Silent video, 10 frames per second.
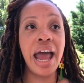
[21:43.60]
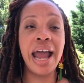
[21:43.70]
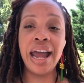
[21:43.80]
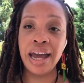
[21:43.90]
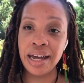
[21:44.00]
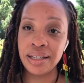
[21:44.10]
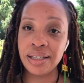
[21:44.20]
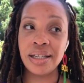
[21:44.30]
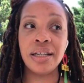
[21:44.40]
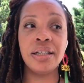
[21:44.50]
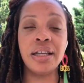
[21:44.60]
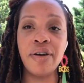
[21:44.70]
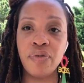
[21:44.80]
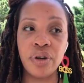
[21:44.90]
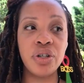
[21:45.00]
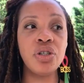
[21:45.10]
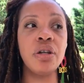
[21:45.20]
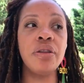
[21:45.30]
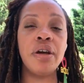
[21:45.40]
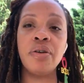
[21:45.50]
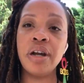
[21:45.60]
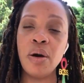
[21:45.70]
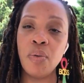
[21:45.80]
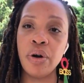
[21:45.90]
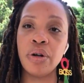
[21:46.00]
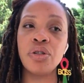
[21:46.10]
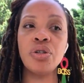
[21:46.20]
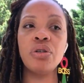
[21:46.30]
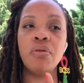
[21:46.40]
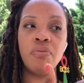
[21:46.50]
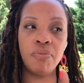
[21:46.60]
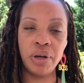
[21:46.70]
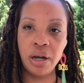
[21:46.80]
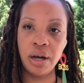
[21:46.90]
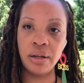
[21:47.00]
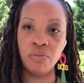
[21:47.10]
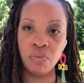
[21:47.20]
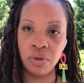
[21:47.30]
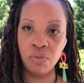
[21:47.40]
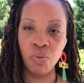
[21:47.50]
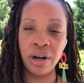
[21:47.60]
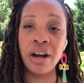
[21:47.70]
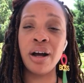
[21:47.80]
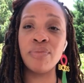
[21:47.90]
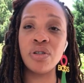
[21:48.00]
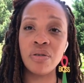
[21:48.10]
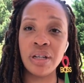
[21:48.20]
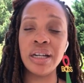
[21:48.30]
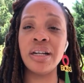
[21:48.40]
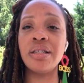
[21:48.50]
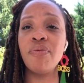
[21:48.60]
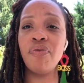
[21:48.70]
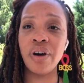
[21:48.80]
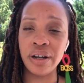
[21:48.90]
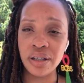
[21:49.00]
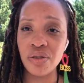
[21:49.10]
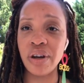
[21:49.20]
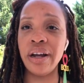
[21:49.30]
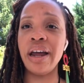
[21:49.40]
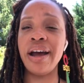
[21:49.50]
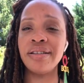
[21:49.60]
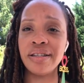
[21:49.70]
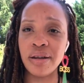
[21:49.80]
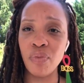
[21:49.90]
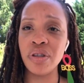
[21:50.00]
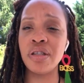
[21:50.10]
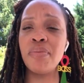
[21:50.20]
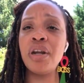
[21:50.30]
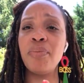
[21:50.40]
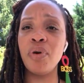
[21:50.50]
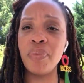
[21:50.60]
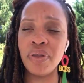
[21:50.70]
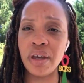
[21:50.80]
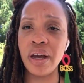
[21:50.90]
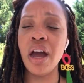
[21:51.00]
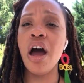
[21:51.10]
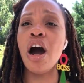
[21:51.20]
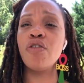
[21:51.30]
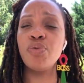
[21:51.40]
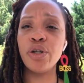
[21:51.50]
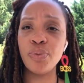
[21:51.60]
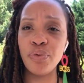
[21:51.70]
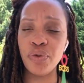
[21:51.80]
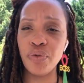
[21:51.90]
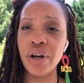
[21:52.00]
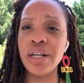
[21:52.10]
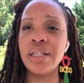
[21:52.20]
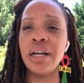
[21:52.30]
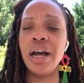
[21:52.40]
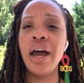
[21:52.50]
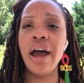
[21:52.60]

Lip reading: and leverage their networks because when it comes to needing some funds, right? Asking them what's the minimum that they are responsible for raising